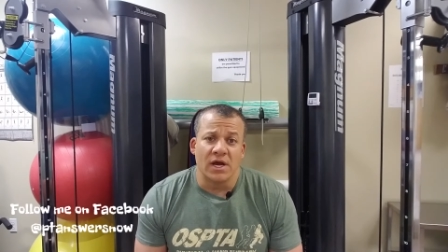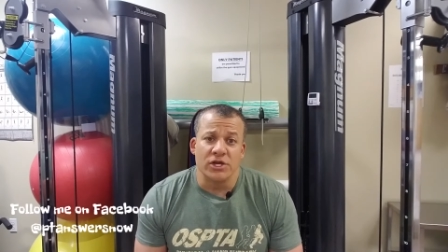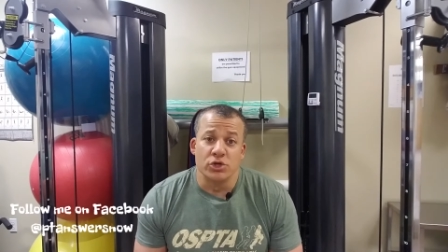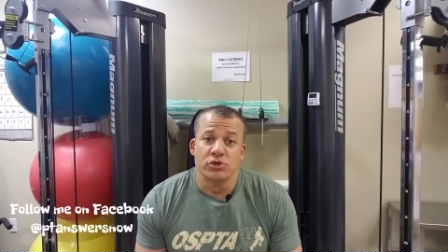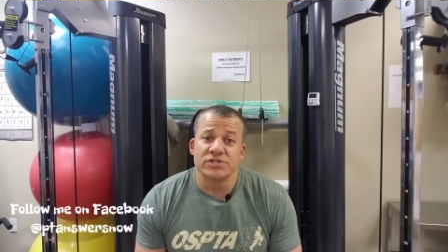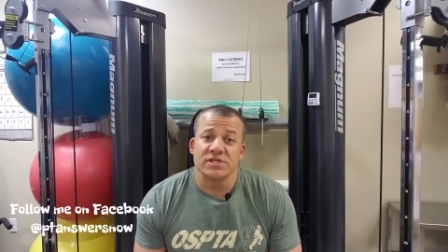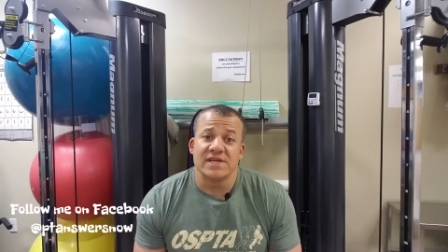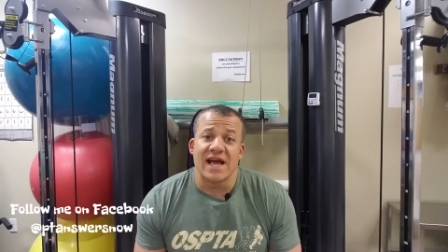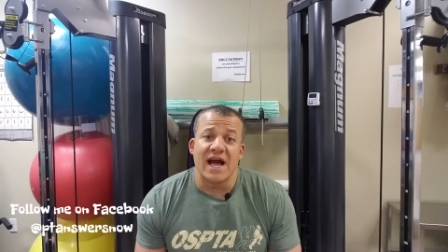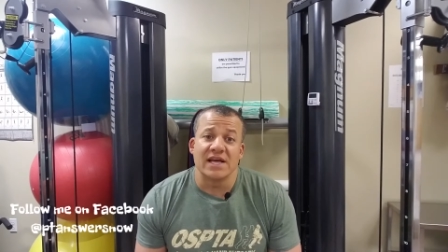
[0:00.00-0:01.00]

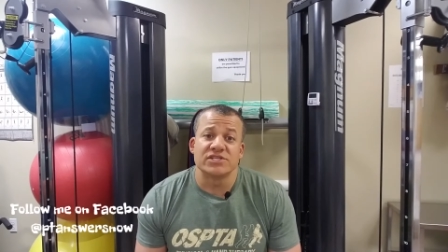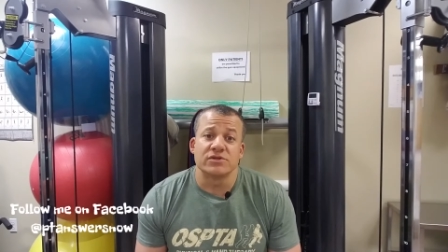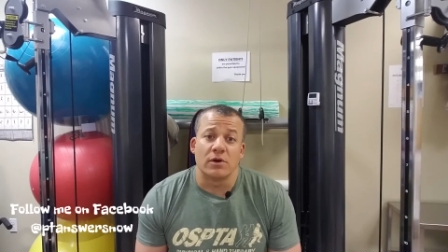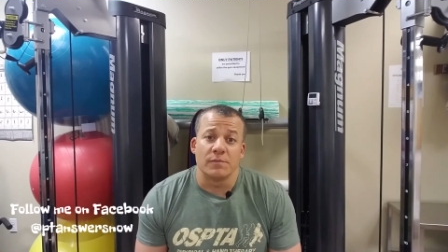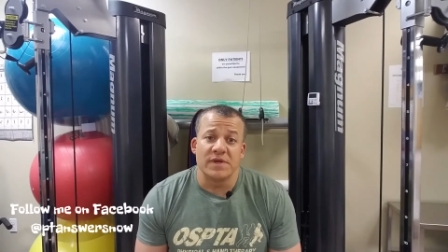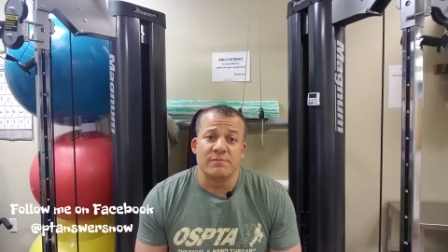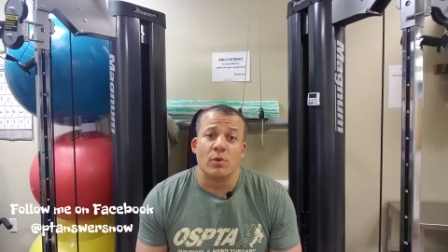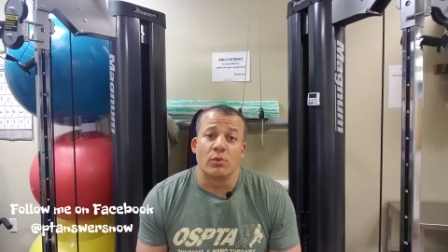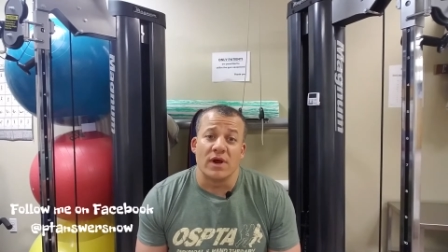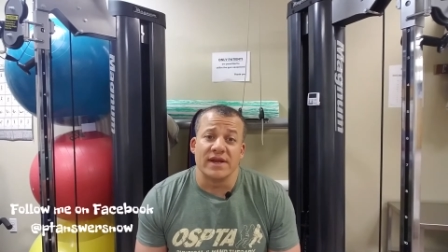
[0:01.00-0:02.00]
Usually I start
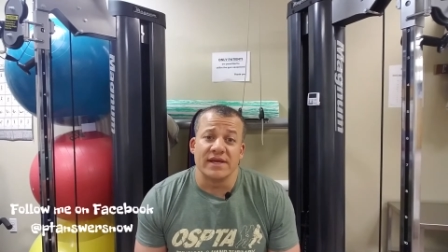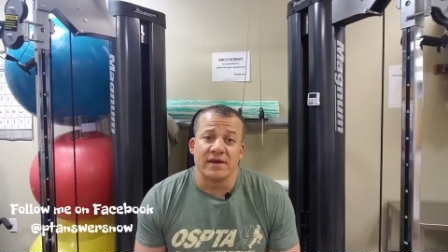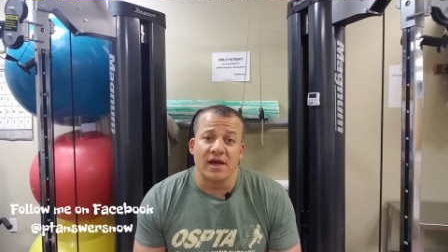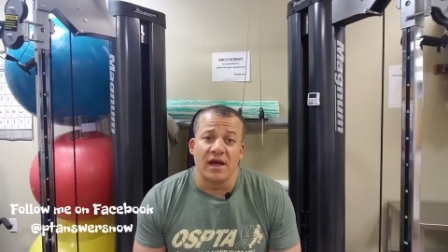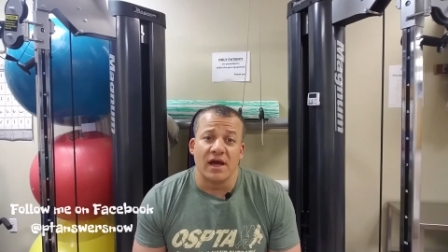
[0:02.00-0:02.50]
people running